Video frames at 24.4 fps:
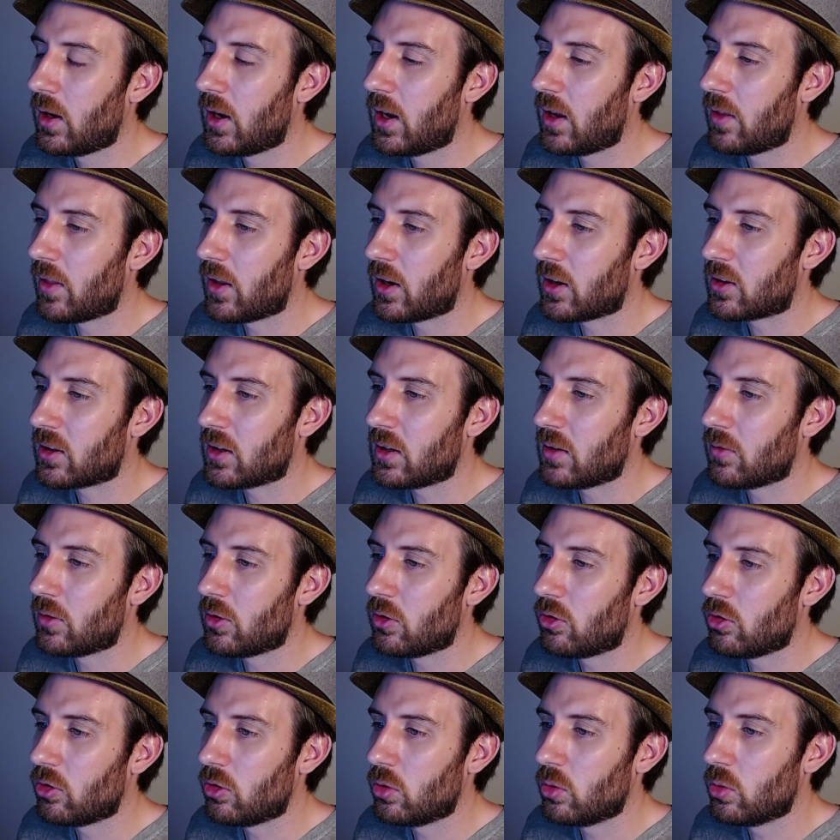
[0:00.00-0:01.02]
and then I could
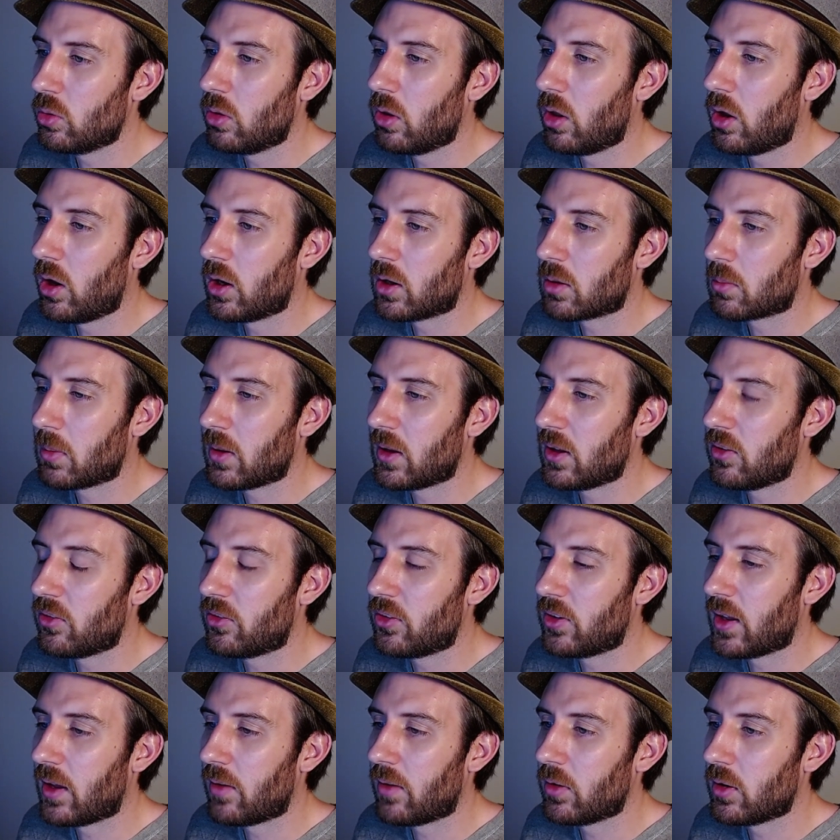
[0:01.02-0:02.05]
even do log base
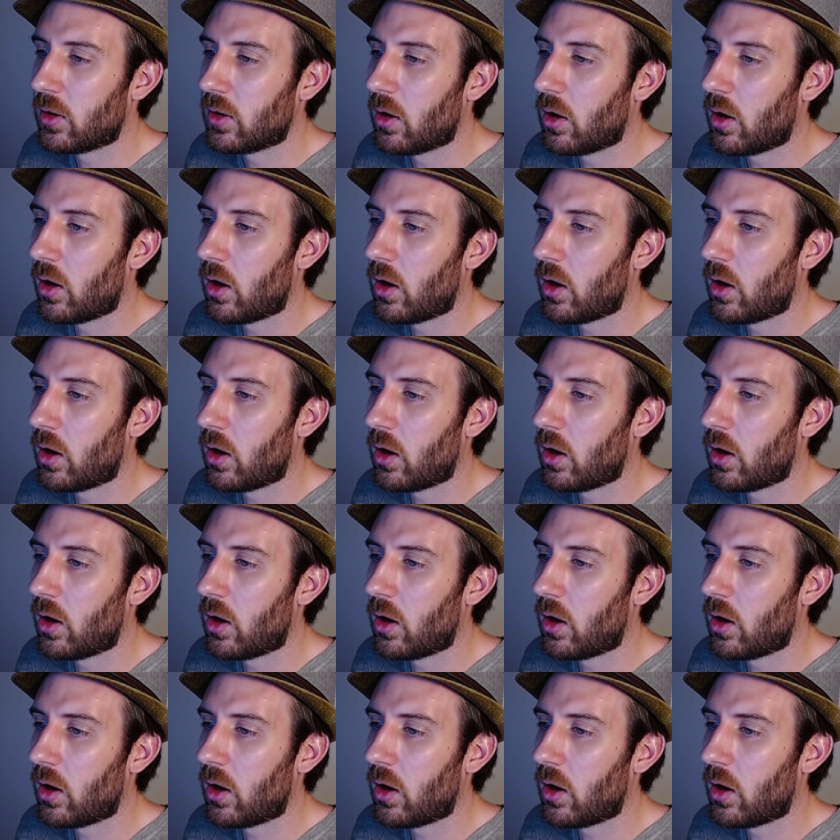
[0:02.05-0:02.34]
7